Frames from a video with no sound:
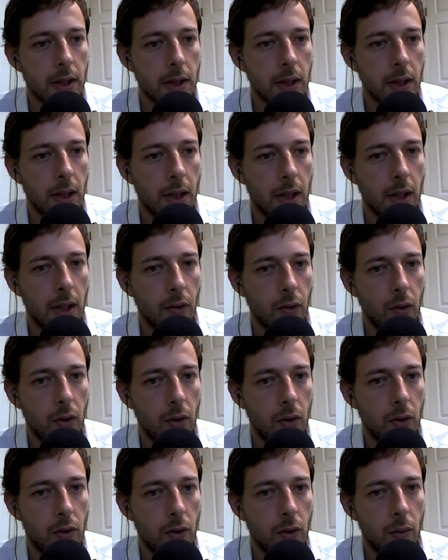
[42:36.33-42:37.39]
king
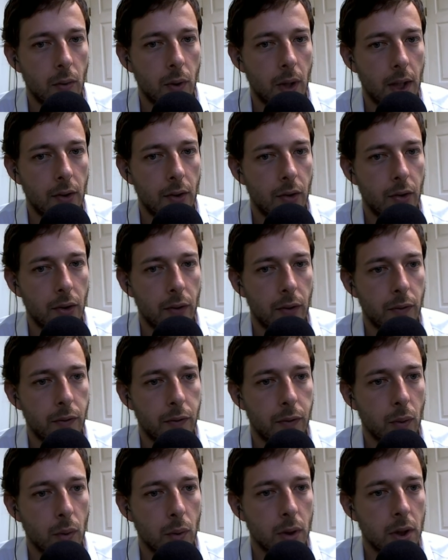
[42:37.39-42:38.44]
c2, knight
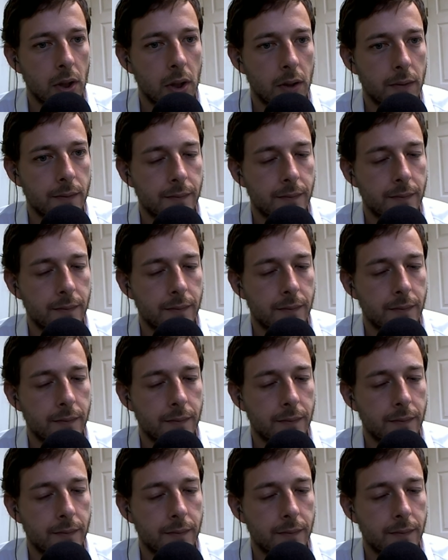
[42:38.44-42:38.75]
c4.